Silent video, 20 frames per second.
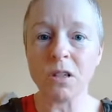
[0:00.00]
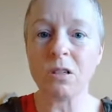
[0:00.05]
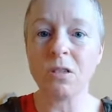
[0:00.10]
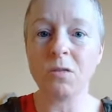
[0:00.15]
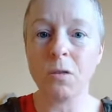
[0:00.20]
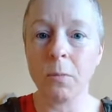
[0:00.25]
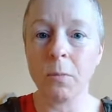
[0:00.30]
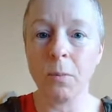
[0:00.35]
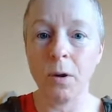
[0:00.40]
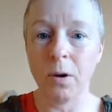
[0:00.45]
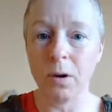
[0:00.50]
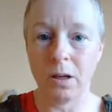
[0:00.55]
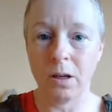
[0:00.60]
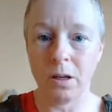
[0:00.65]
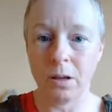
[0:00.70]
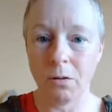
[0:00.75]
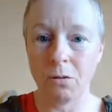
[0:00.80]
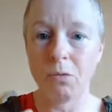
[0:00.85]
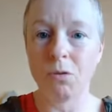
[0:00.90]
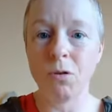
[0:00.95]
of your
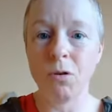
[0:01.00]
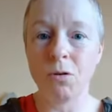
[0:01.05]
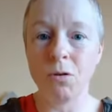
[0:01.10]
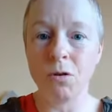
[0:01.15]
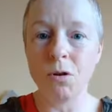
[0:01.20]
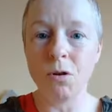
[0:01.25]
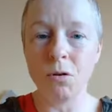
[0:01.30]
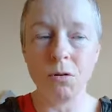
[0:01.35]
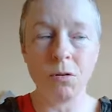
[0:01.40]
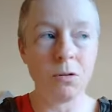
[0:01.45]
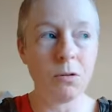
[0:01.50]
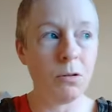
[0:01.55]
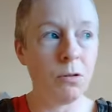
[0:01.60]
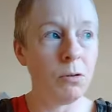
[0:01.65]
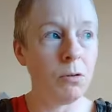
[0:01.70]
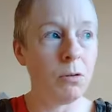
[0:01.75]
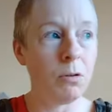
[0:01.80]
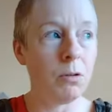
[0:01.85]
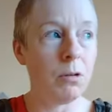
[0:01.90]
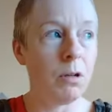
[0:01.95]
body through your
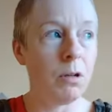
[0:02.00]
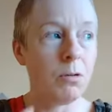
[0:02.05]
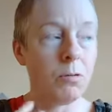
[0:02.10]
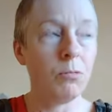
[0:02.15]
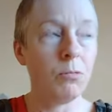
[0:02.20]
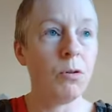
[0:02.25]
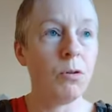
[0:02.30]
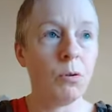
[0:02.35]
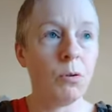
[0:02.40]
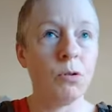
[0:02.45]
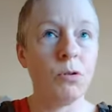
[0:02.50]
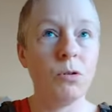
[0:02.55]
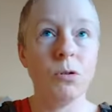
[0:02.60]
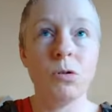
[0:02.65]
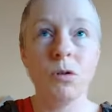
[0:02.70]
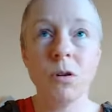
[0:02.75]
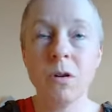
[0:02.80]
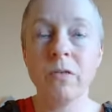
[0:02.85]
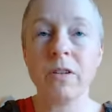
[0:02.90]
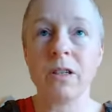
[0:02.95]

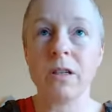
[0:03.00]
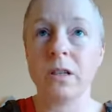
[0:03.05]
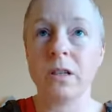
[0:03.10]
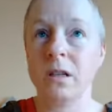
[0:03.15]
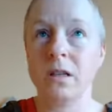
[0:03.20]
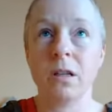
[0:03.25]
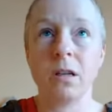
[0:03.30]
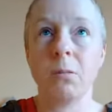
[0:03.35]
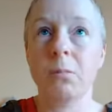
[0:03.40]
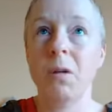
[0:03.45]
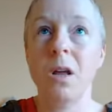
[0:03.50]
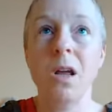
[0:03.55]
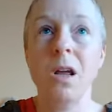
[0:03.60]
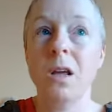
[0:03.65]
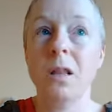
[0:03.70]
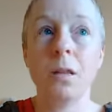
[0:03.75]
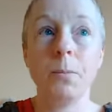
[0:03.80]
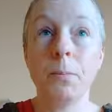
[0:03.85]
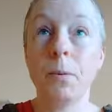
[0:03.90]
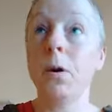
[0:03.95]
nervous system.
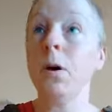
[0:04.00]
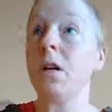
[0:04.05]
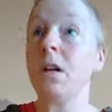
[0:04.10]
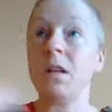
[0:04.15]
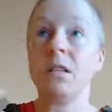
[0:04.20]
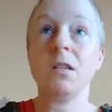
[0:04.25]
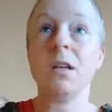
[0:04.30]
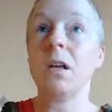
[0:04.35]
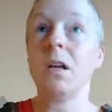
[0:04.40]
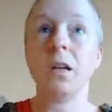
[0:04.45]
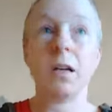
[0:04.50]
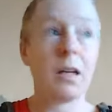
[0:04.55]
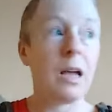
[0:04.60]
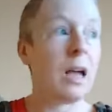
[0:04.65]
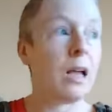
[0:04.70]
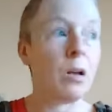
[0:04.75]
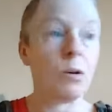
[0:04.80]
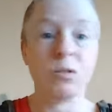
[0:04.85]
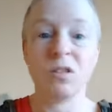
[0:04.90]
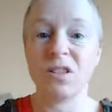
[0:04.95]
The body is getting
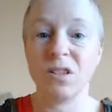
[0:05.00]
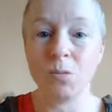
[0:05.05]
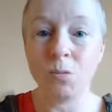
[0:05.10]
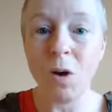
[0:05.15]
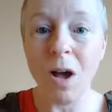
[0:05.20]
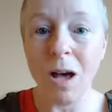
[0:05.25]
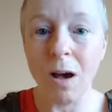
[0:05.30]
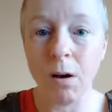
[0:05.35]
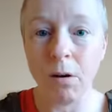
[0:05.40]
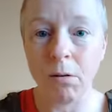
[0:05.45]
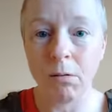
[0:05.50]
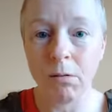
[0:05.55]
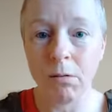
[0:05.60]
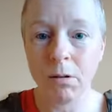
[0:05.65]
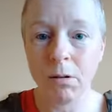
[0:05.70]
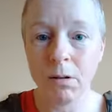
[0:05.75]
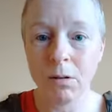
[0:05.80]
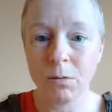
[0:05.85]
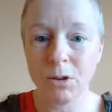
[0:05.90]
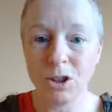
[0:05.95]
chaos as well,
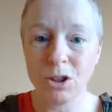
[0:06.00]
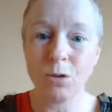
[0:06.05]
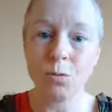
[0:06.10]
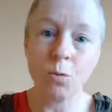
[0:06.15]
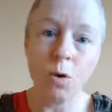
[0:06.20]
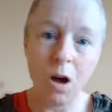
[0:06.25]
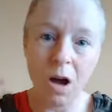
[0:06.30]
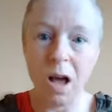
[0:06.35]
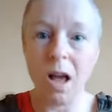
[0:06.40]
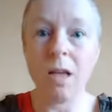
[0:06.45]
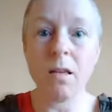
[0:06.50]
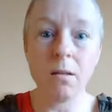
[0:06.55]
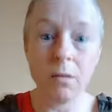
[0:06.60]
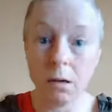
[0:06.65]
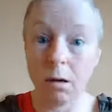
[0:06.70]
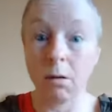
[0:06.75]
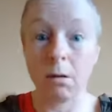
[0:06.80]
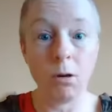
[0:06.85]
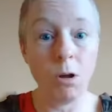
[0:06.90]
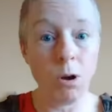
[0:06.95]
which is why, you
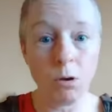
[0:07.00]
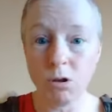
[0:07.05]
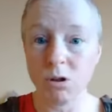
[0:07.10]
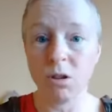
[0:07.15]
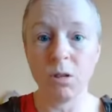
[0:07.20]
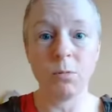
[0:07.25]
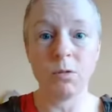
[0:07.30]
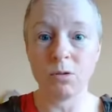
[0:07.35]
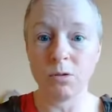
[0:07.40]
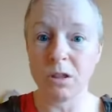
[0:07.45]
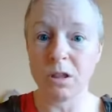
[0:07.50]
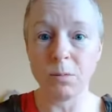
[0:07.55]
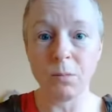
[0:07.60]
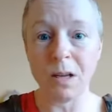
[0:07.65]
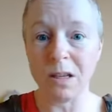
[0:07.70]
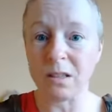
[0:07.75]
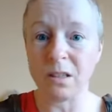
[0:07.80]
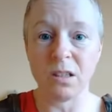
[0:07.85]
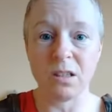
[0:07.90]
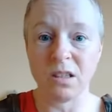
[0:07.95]
know, long-term stress
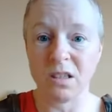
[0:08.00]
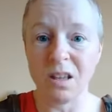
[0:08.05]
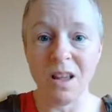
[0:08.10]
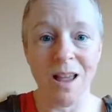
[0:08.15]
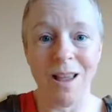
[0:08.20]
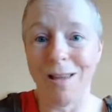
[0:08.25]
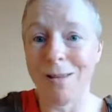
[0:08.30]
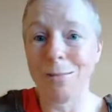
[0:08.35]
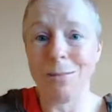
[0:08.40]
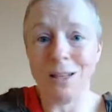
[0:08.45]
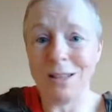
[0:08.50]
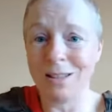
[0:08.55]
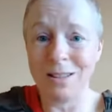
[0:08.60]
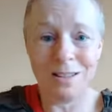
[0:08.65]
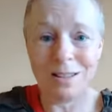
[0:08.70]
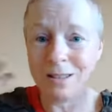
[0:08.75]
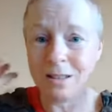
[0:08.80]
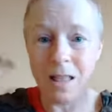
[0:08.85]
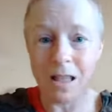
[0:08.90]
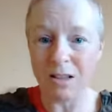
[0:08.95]
makes us sick. I
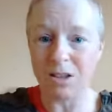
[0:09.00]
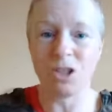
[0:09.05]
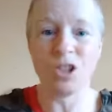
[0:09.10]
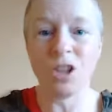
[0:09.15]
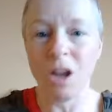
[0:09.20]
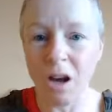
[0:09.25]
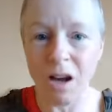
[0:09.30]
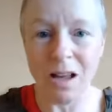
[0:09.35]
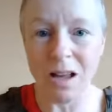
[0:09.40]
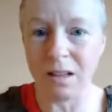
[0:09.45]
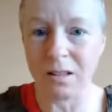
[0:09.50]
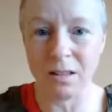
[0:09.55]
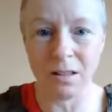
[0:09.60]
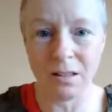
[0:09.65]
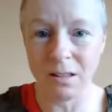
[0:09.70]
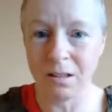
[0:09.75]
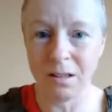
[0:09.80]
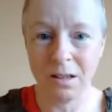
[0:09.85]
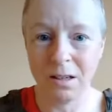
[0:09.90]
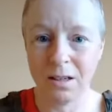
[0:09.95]
mean, that's
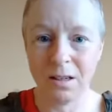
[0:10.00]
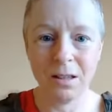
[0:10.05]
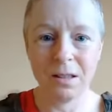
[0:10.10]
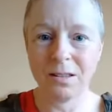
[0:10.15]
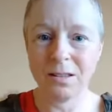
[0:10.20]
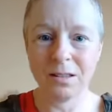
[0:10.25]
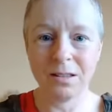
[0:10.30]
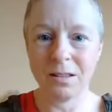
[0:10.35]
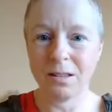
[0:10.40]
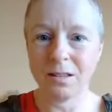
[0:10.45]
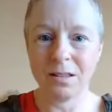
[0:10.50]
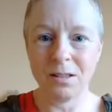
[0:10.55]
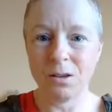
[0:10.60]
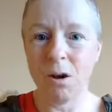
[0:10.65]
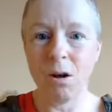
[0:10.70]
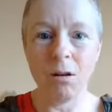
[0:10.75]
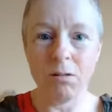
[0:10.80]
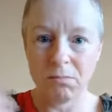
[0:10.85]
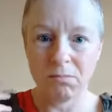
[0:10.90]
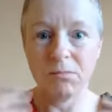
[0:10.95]
science. It's
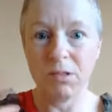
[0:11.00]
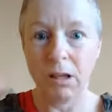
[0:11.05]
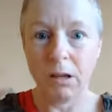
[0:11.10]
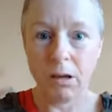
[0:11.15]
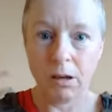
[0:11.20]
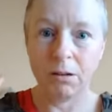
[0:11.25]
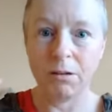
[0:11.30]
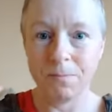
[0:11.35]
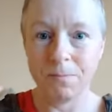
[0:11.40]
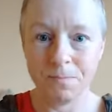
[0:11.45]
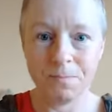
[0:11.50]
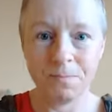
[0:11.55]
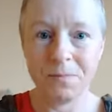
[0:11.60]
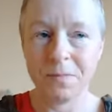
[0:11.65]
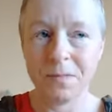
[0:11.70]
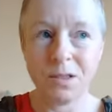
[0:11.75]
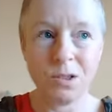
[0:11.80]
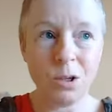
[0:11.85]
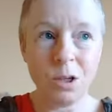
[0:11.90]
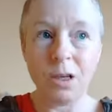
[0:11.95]
not, you know,
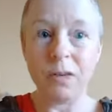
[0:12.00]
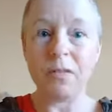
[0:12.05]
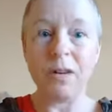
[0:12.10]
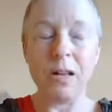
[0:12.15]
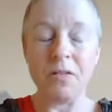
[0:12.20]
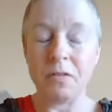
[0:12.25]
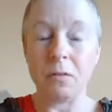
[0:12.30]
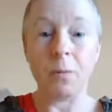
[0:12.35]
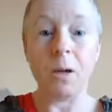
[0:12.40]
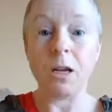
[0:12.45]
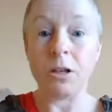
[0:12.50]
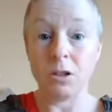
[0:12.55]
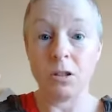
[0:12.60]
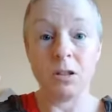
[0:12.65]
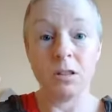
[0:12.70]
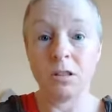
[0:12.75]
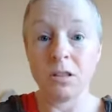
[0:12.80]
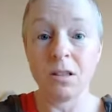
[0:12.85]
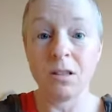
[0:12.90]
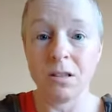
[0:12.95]
it's not even affirmations.
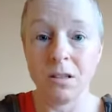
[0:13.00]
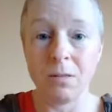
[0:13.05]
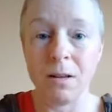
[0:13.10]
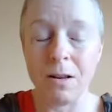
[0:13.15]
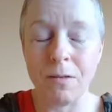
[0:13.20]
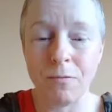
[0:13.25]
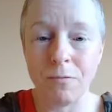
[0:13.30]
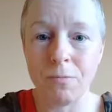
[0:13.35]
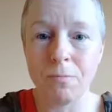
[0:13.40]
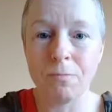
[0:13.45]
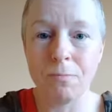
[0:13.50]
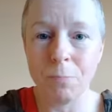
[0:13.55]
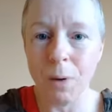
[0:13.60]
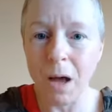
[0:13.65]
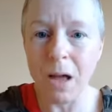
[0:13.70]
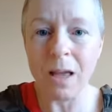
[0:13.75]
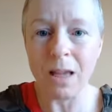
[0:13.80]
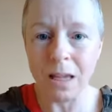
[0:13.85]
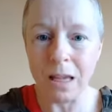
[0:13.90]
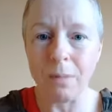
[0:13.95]
It's just a
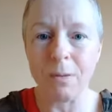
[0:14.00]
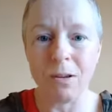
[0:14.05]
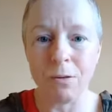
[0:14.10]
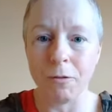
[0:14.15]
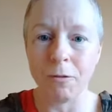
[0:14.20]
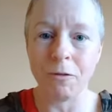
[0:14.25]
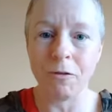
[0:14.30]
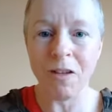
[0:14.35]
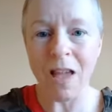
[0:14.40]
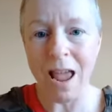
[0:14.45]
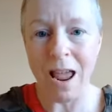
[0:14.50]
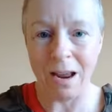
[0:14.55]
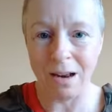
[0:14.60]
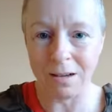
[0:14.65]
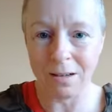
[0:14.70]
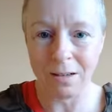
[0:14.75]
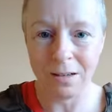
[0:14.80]
biochemical fact.